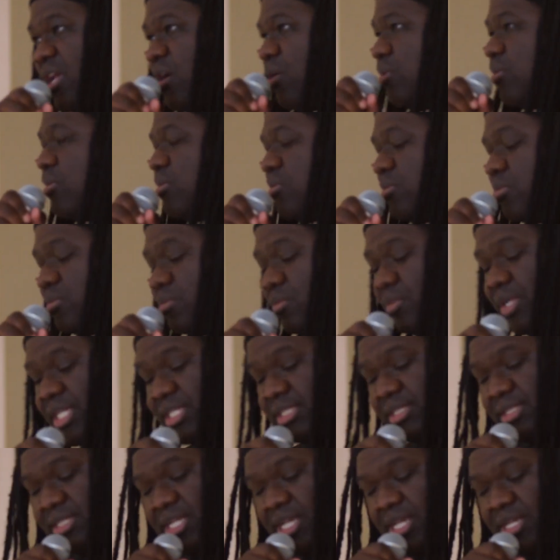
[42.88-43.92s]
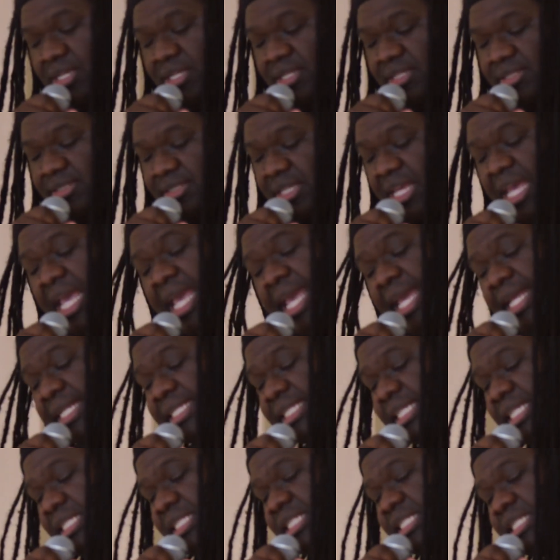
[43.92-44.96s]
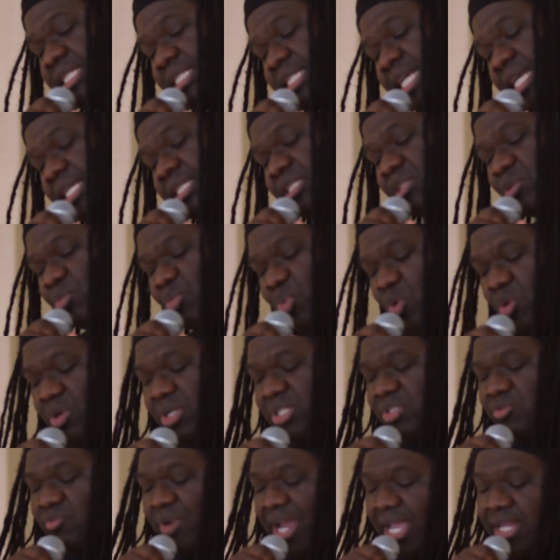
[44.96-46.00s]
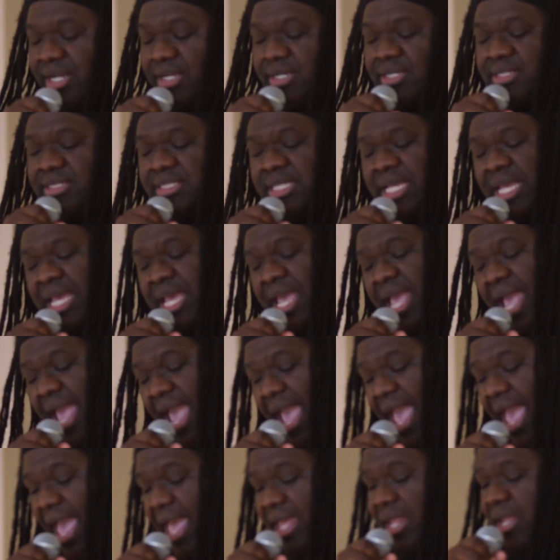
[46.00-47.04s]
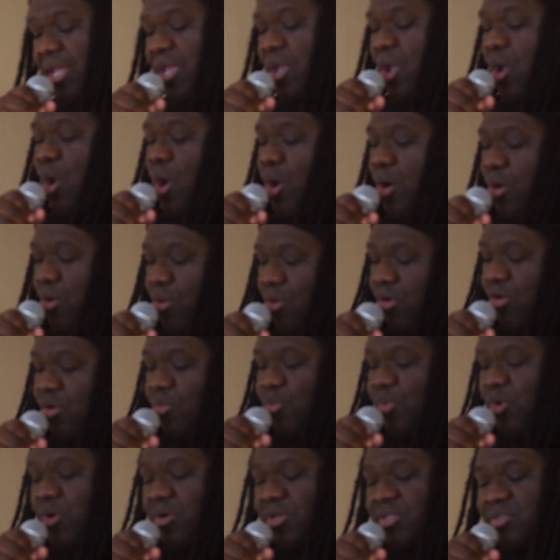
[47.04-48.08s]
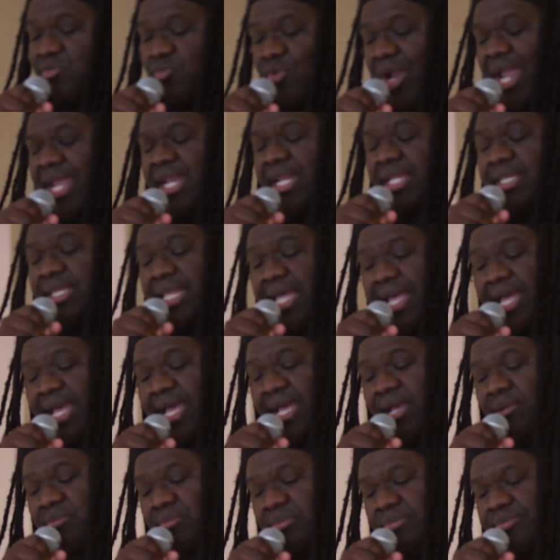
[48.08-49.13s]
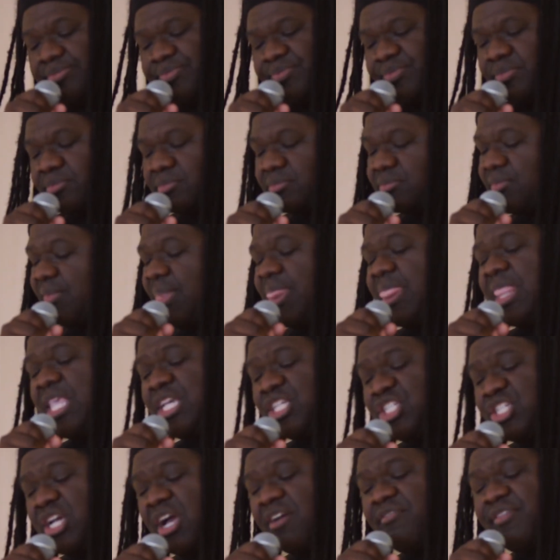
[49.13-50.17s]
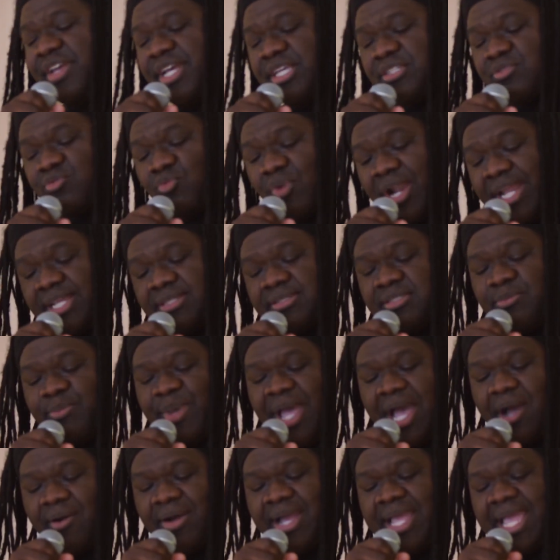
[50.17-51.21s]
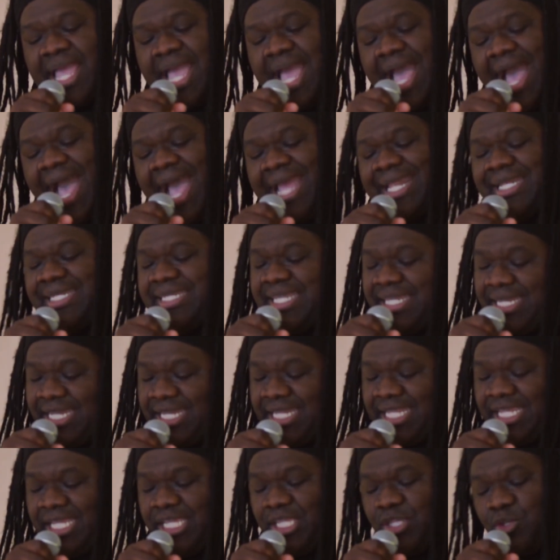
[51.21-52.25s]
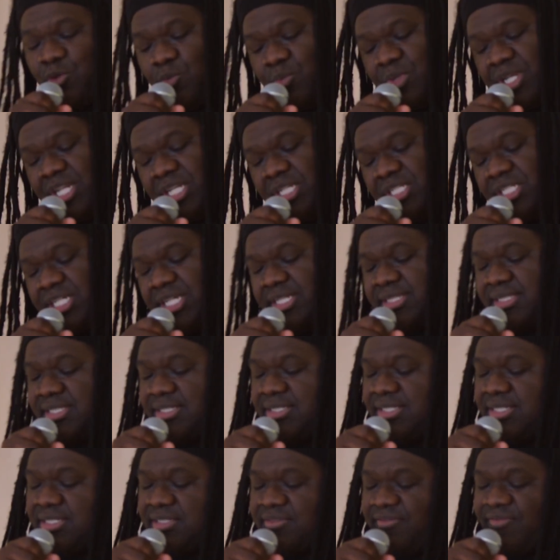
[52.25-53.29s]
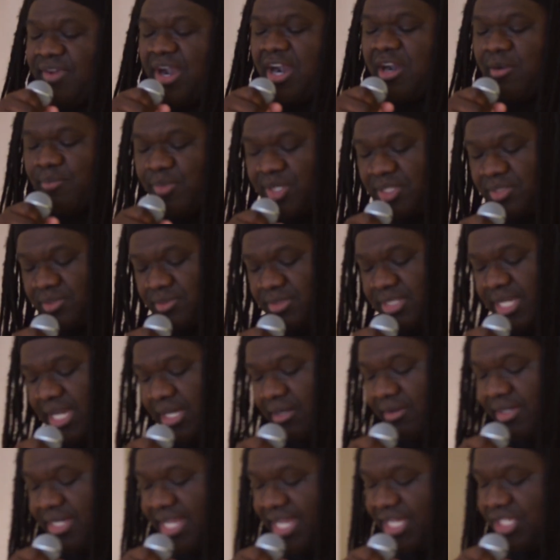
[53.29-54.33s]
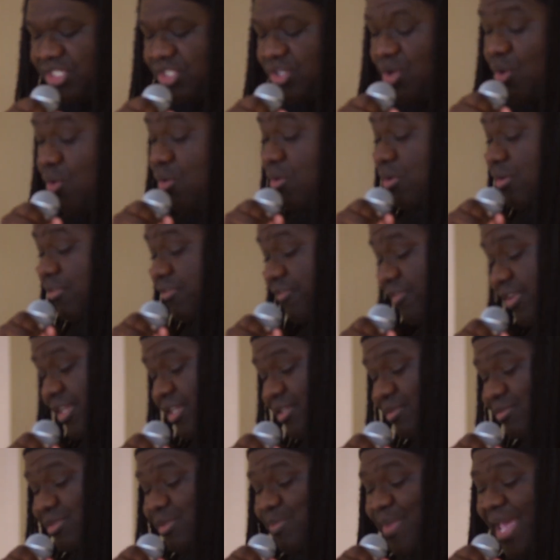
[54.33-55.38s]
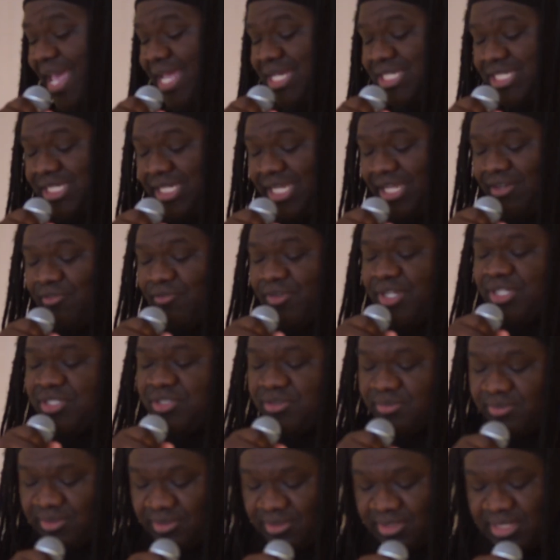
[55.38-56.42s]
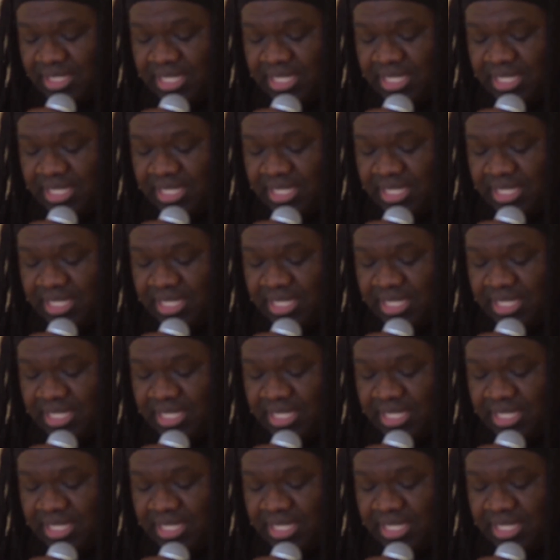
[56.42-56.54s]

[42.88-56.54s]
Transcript: Wednesdays, and teaches and supports writers at Ouroboros Writing Lab. Chavez writes about identity, human injustices, environmental degradation, horror films, magic, and ritual.